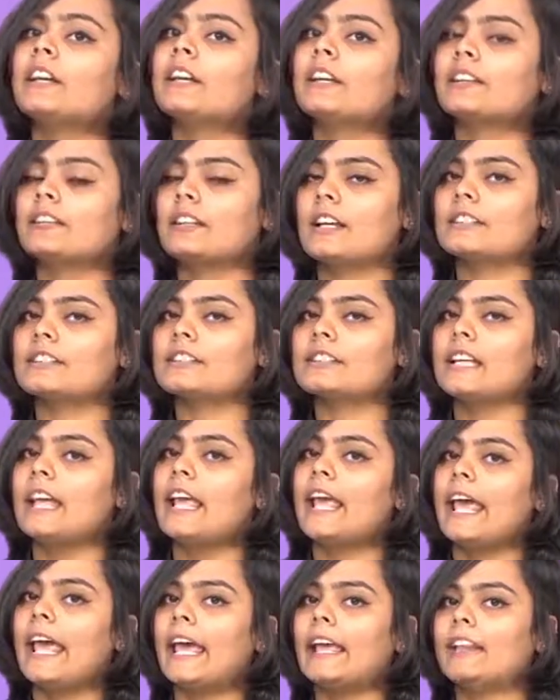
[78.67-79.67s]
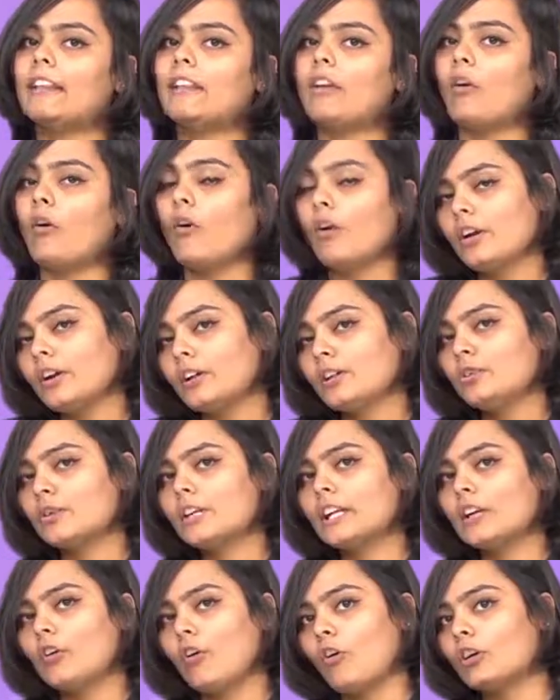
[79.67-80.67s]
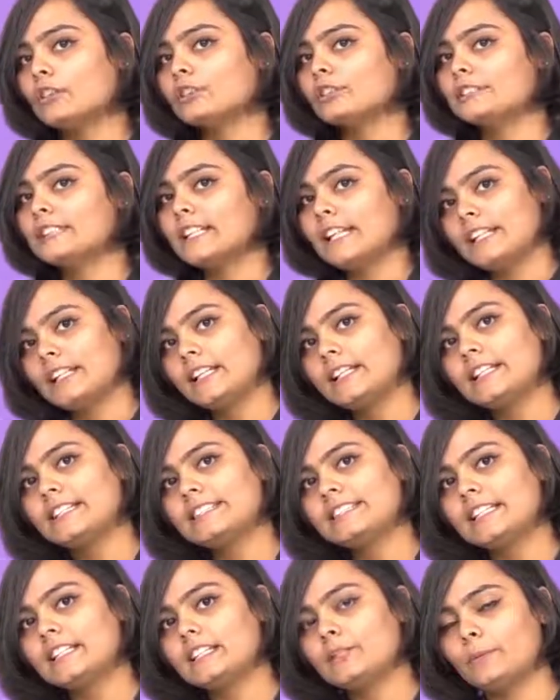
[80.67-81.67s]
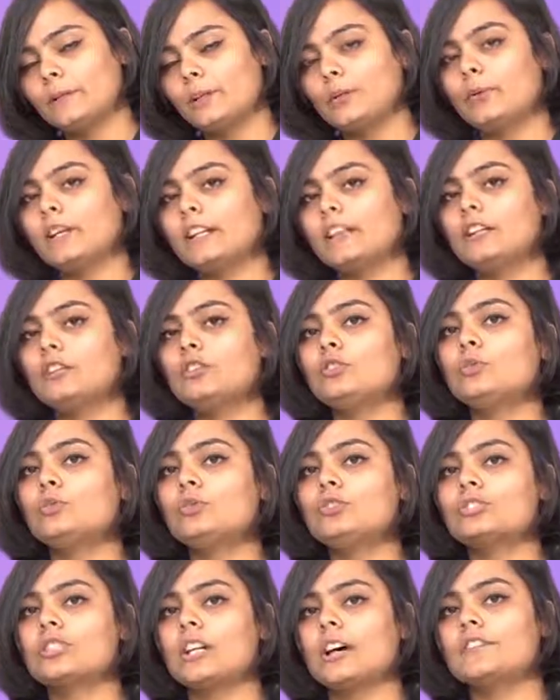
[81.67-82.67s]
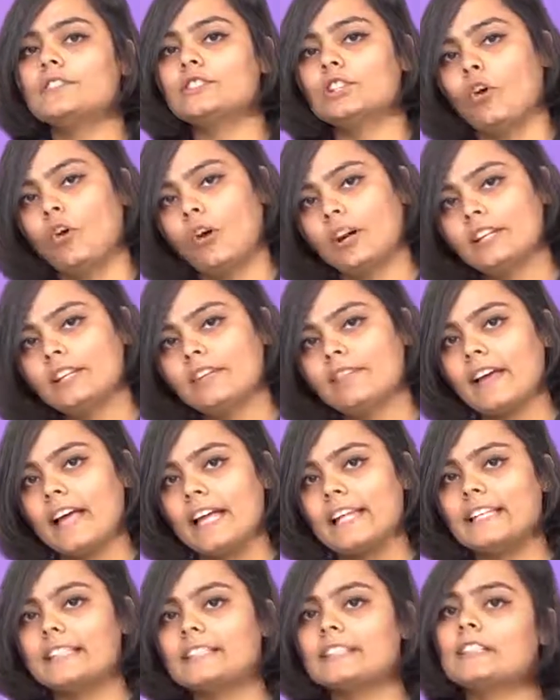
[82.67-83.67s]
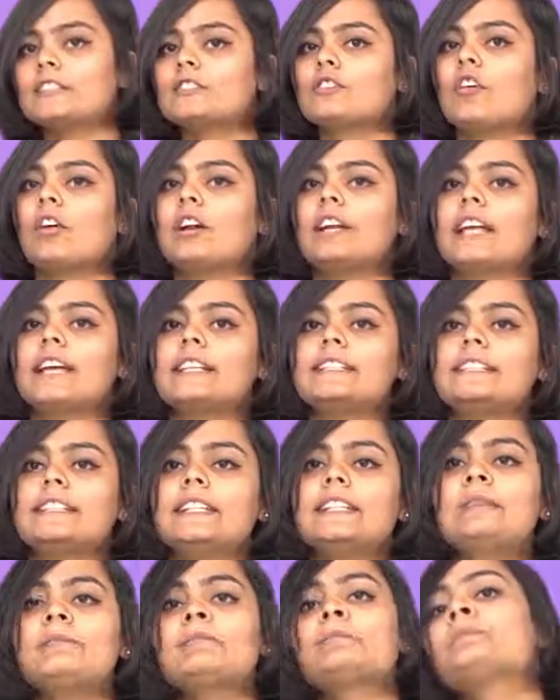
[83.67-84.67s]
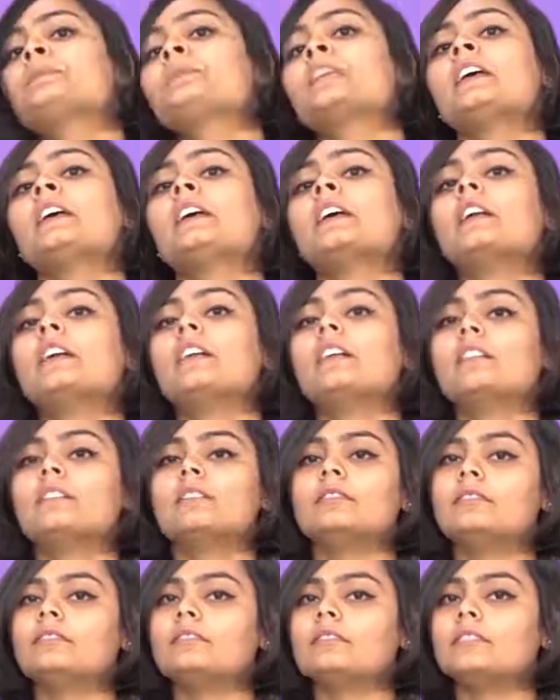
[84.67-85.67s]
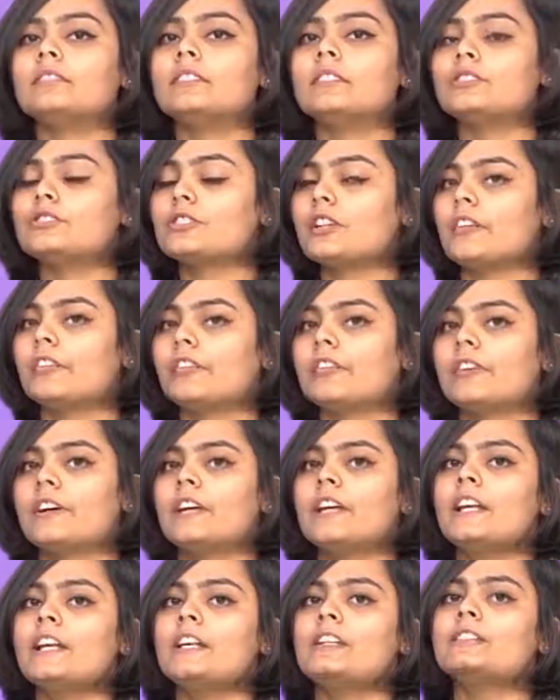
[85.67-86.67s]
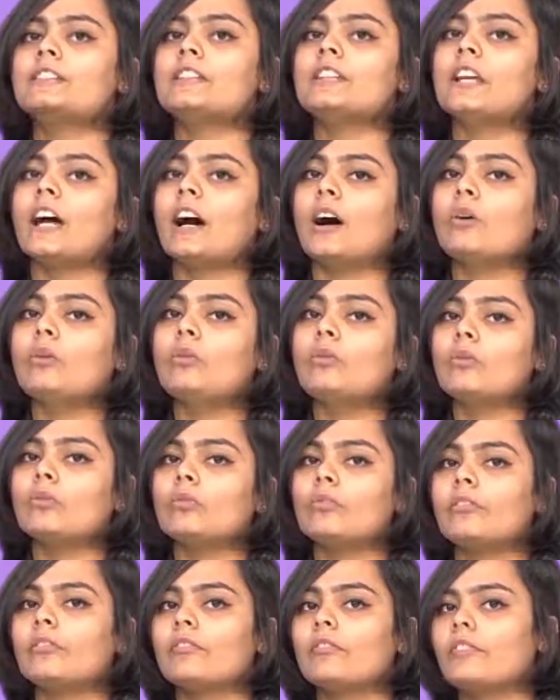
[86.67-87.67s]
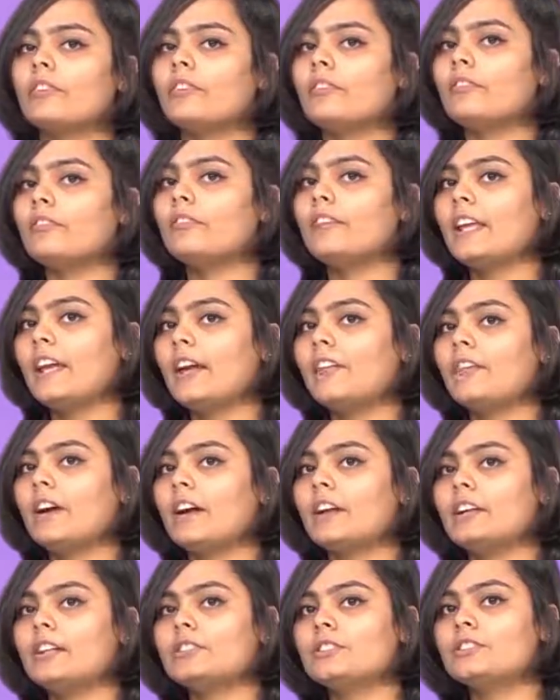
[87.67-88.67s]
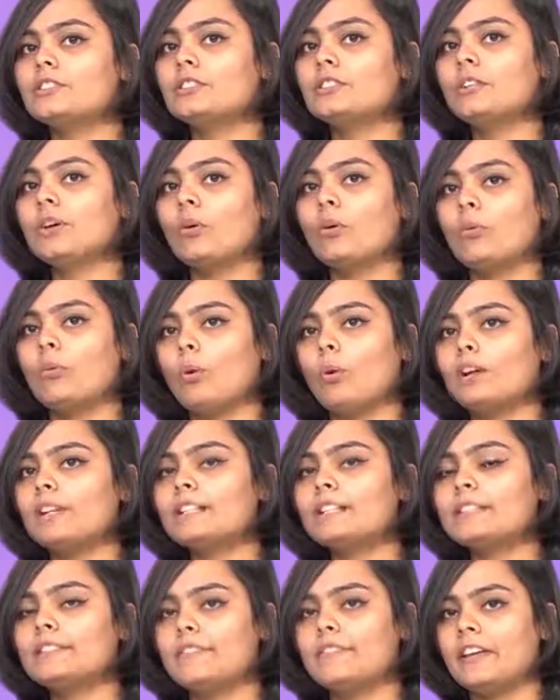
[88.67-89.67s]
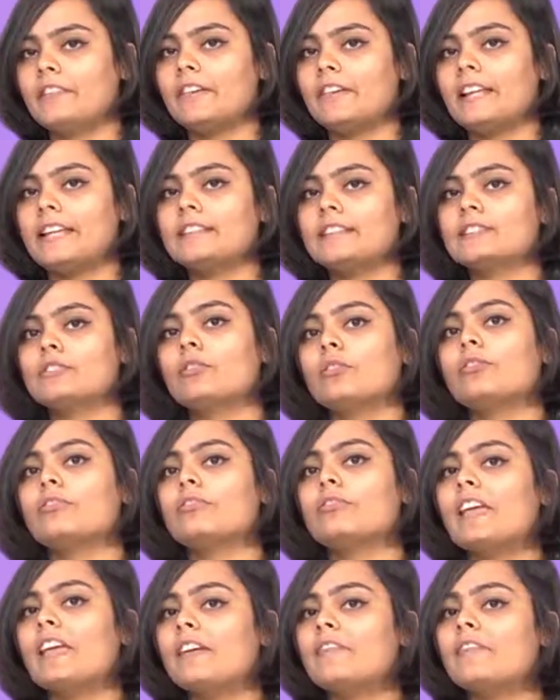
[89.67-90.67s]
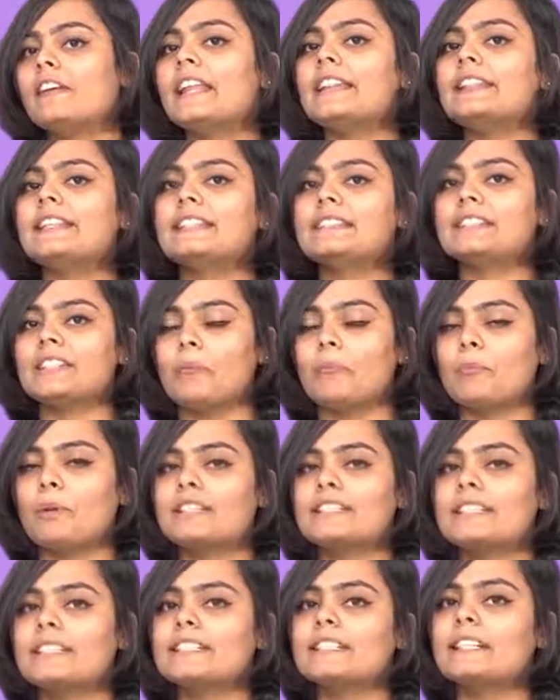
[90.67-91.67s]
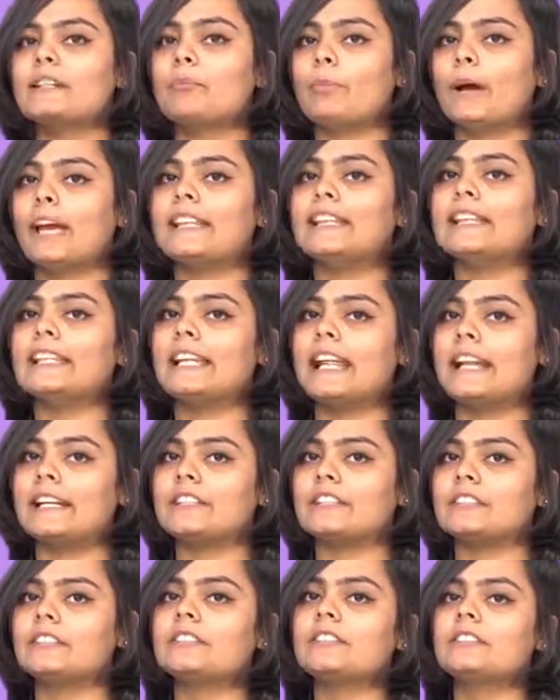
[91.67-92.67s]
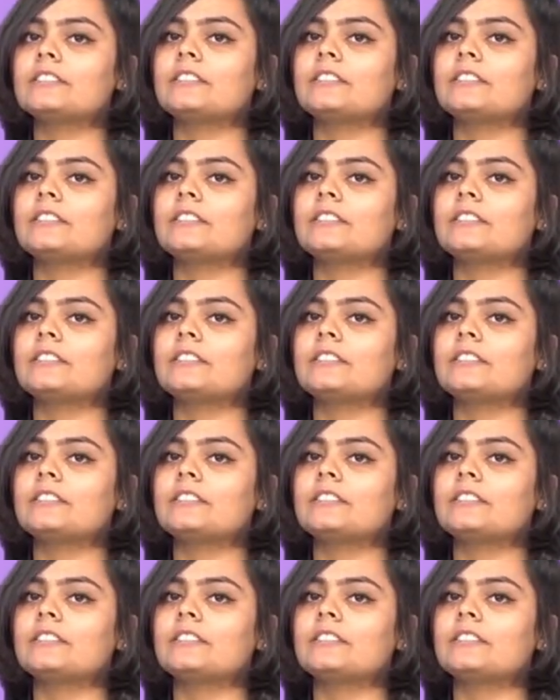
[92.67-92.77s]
crust, and or you can also say the distance between the two troughs or the valleys is called as the trough. So now we have understood what is wavelength. So wavelength is represented by the letter